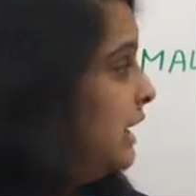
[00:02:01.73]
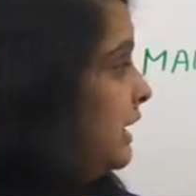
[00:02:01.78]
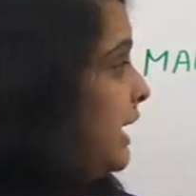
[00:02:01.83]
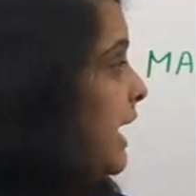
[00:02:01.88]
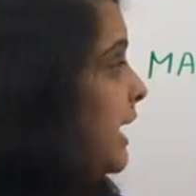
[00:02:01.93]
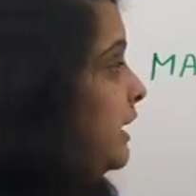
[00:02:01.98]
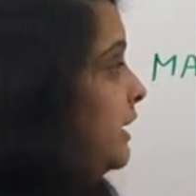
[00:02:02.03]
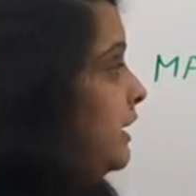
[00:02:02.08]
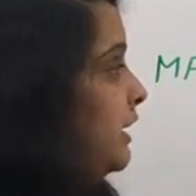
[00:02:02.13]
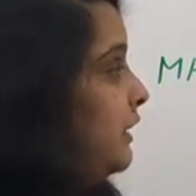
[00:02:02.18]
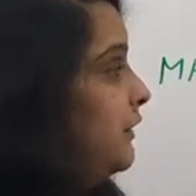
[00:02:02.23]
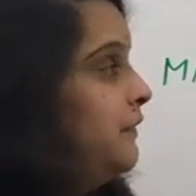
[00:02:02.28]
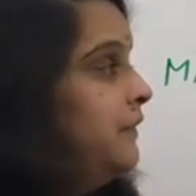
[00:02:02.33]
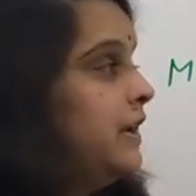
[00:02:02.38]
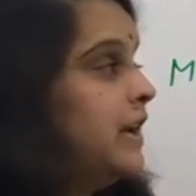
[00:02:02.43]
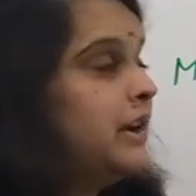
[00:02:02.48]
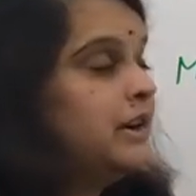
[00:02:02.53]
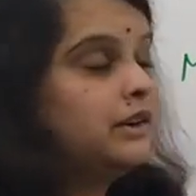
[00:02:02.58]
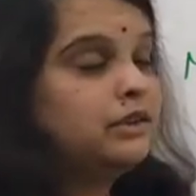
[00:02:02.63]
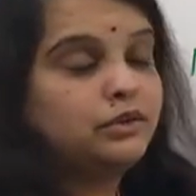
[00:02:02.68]
Like if
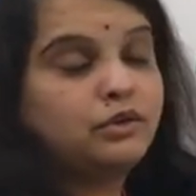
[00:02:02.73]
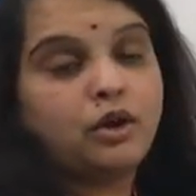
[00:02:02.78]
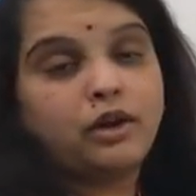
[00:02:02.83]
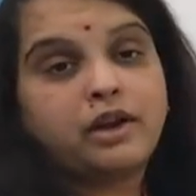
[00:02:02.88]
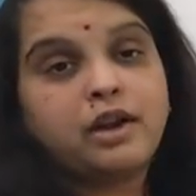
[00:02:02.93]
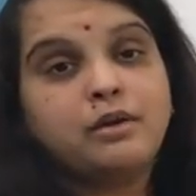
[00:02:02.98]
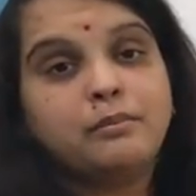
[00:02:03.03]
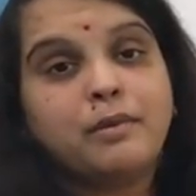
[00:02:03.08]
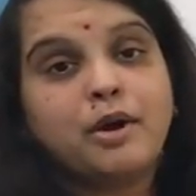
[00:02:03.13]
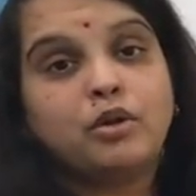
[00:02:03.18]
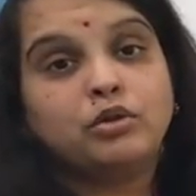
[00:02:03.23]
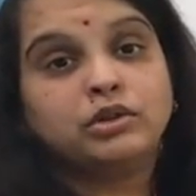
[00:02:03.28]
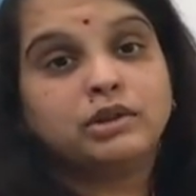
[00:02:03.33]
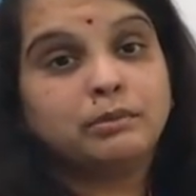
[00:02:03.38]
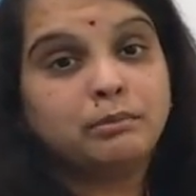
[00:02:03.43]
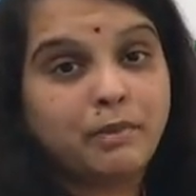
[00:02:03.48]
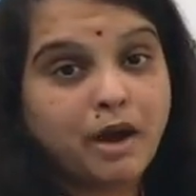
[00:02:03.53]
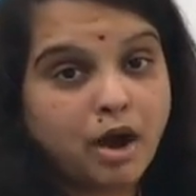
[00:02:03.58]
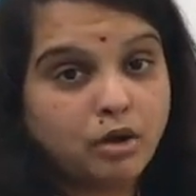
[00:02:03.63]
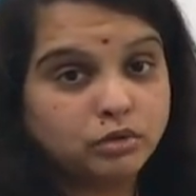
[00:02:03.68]
we are talking about the
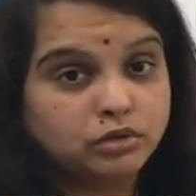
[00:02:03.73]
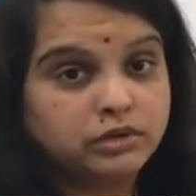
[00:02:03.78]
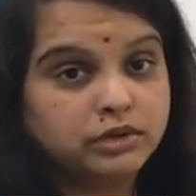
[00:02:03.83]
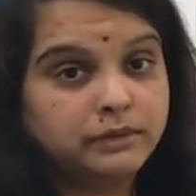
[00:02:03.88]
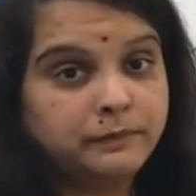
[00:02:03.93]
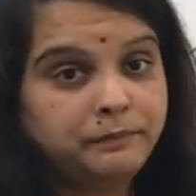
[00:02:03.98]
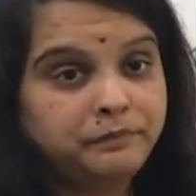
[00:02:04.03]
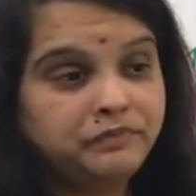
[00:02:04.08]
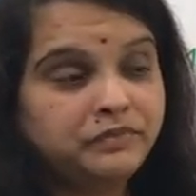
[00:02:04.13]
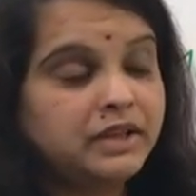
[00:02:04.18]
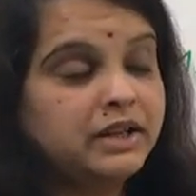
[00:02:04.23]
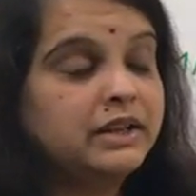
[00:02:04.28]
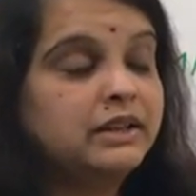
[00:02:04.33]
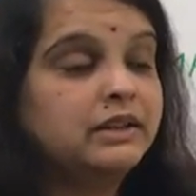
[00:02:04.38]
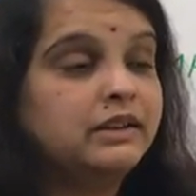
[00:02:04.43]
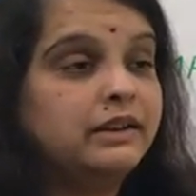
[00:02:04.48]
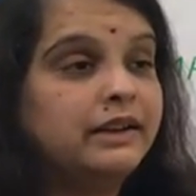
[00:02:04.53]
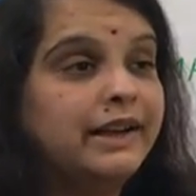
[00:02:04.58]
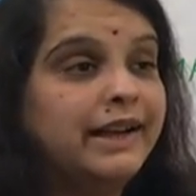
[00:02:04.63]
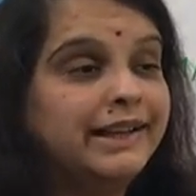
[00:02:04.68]
mouth
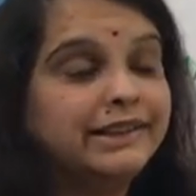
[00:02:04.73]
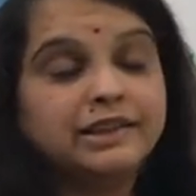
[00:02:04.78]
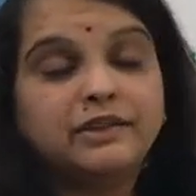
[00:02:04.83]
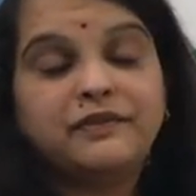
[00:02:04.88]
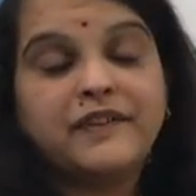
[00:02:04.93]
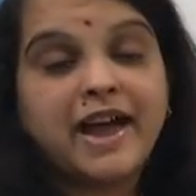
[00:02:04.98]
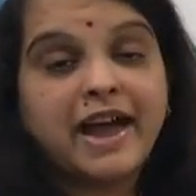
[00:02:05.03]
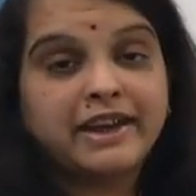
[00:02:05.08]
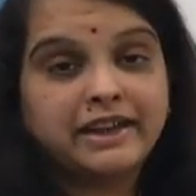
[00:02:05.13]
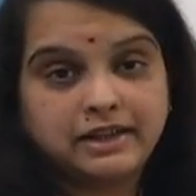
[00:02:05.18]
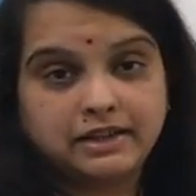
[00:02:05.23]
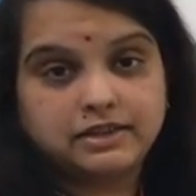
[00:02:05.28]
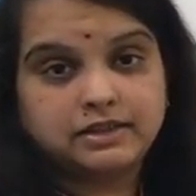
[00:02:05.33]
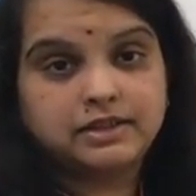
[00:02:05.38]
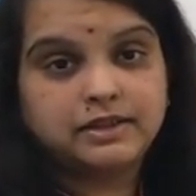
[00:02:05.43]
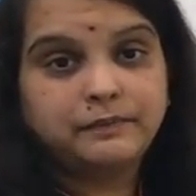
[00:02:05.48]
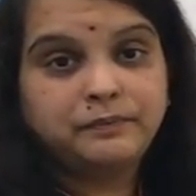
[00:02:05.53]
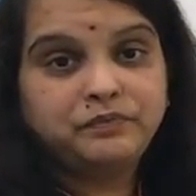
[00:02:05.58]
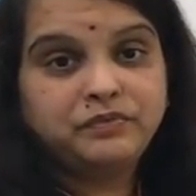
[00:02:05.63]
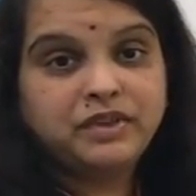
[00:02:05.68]
and the
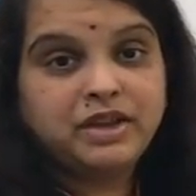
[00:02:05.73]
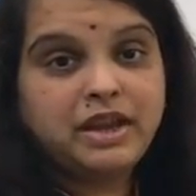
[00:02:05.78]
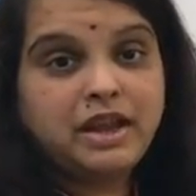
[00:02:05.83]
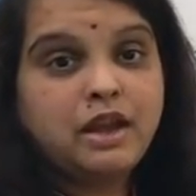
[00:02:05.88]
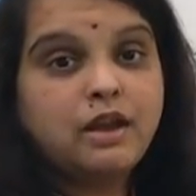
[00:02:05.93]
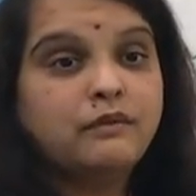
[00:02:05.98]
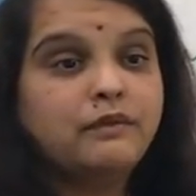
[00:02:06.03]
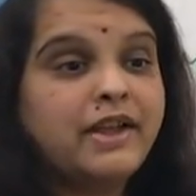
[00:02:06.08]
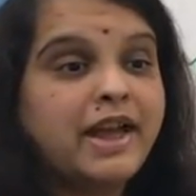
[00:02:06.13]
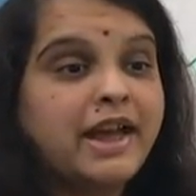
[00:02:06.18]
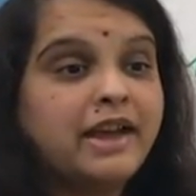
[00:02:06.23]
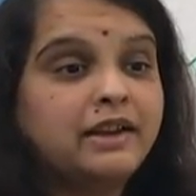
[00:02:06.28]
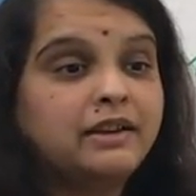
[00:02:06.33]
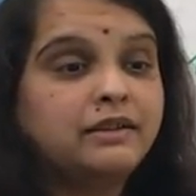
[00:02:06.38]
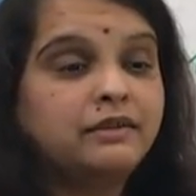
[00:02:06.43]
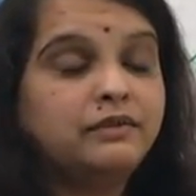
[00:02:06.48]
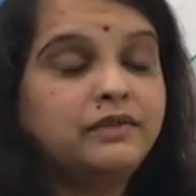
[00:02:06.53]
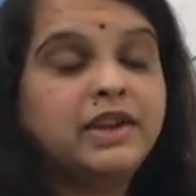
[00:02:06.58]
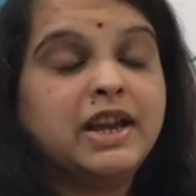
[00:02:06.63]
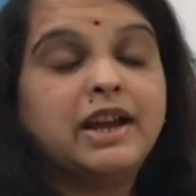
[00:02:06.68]
pharynx
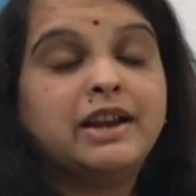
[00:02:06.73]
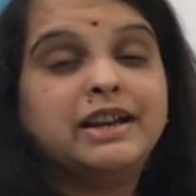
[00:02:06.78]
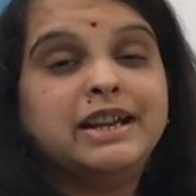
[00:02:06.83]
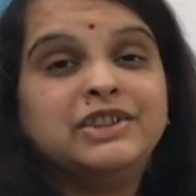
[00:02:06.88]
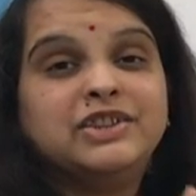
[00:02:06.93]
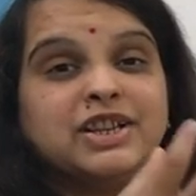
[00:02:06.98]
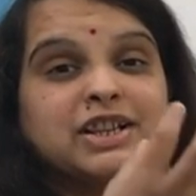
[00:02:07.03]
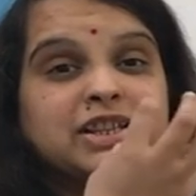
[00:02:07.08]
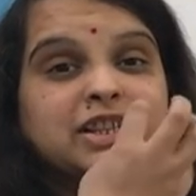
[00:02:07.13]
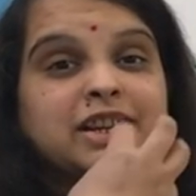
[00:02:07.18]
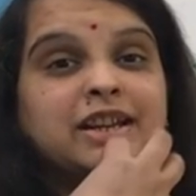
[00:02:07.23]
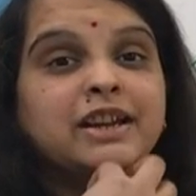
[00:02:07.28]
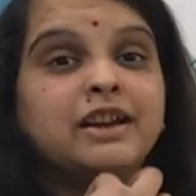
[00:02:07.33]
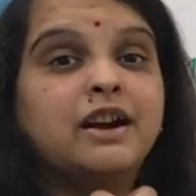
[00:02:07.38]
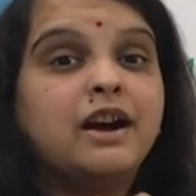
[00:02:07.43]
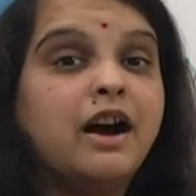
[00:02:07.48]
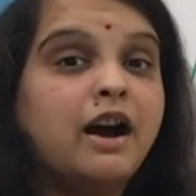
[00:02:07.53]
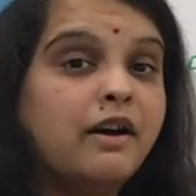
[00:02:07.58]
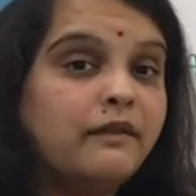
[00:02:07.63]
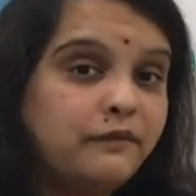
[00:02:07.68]
where we are
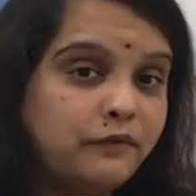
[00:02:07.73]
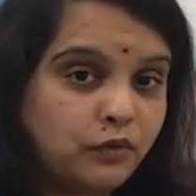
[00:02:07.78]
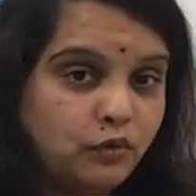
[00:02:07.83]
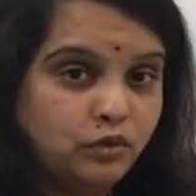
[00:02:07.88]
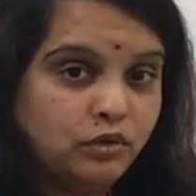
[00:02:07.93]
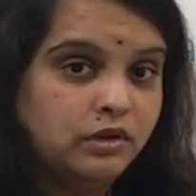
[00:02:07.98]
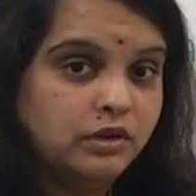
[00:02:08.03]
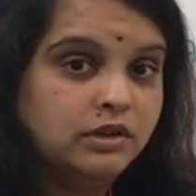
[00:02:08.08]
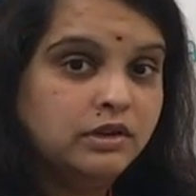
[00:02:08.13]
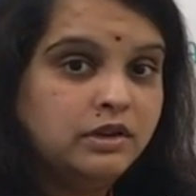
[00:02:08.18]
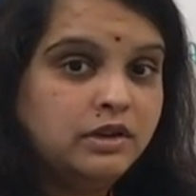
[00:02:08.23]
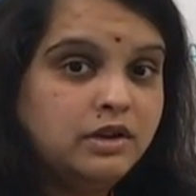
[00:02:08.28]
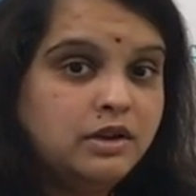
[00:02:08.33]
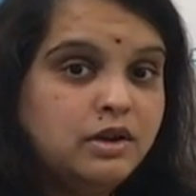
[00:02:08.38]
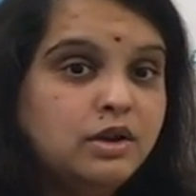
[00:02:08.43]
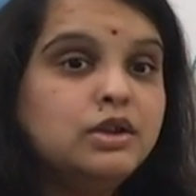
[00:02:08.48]
ingesting our food,